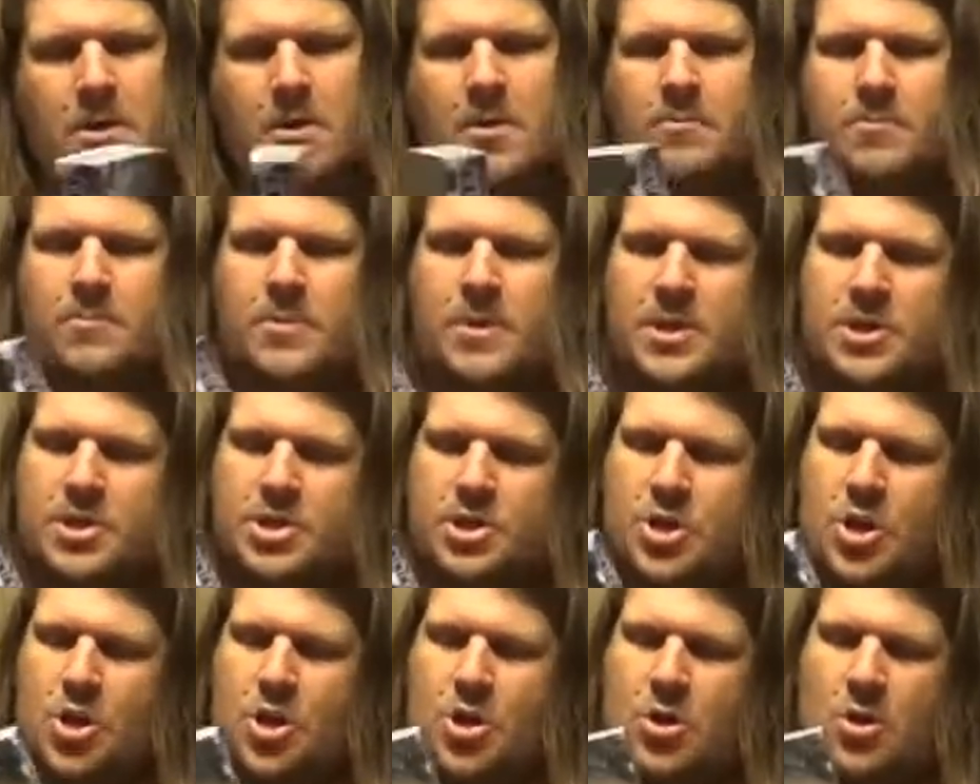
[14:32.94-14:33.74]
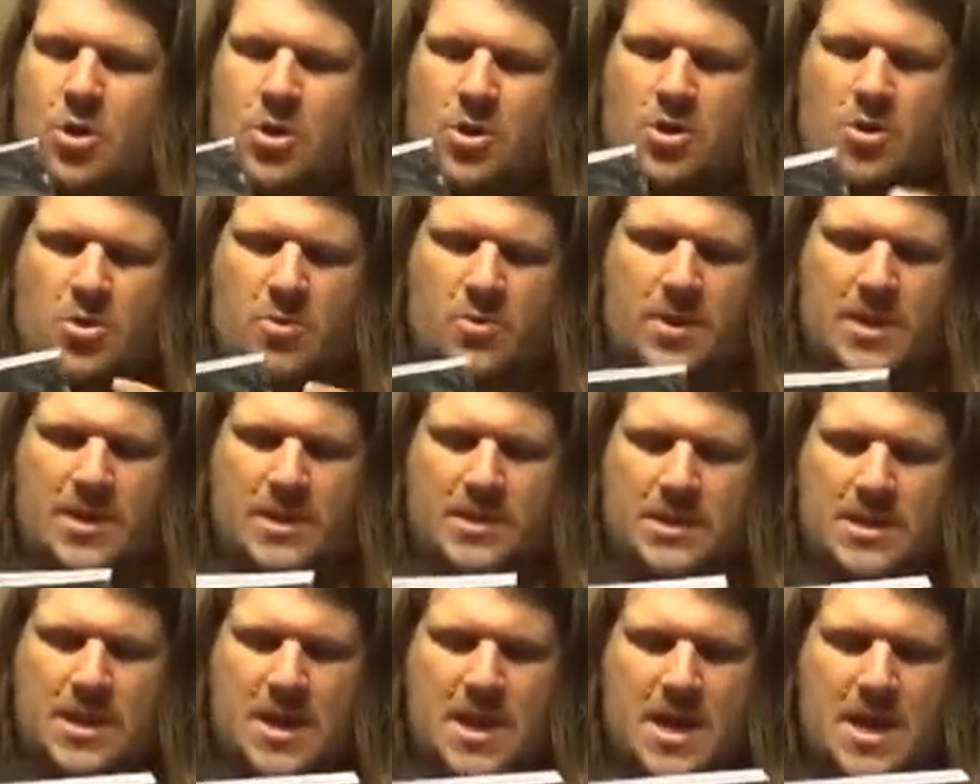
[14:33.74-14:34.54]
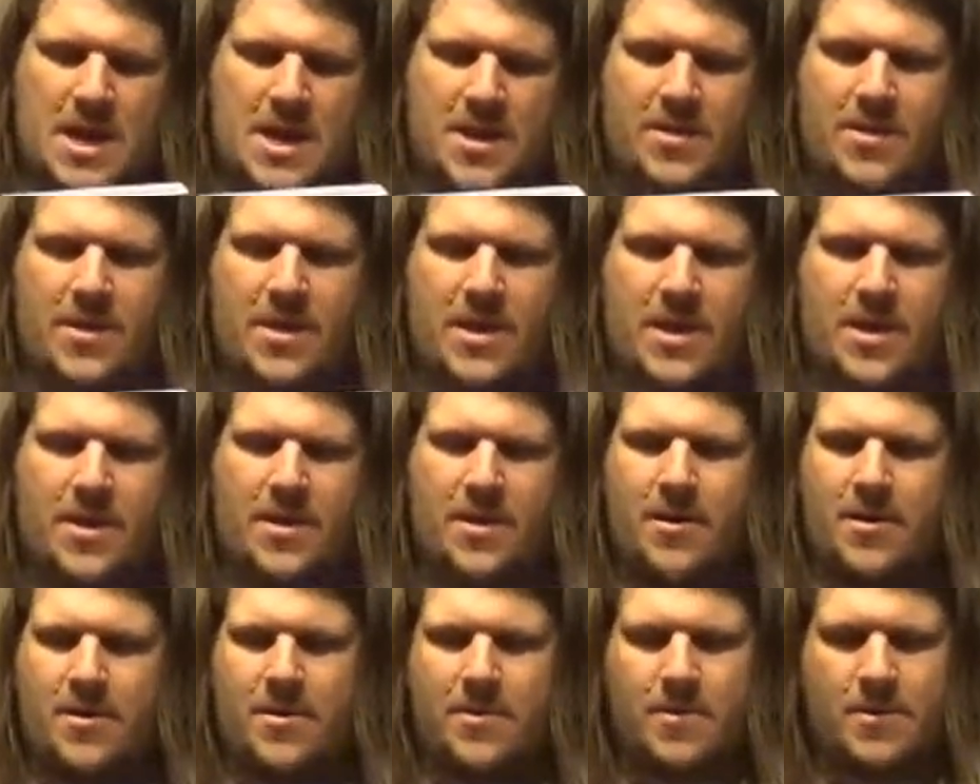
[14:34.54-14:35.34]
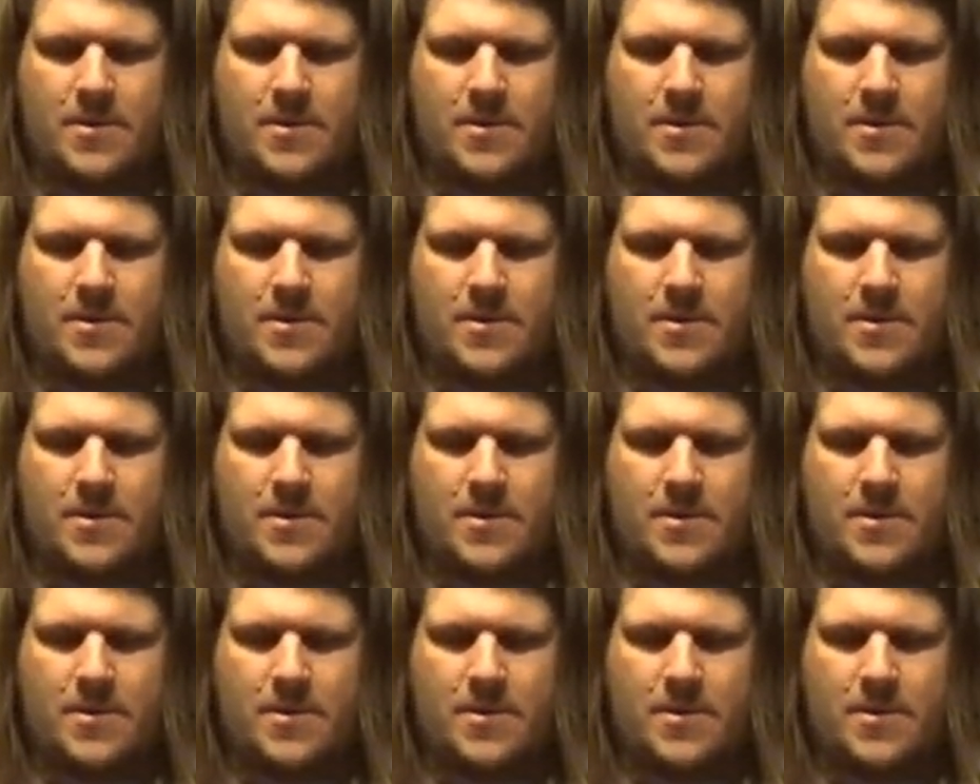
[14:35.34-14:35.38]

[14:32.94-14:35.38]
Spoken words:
beach goings on there.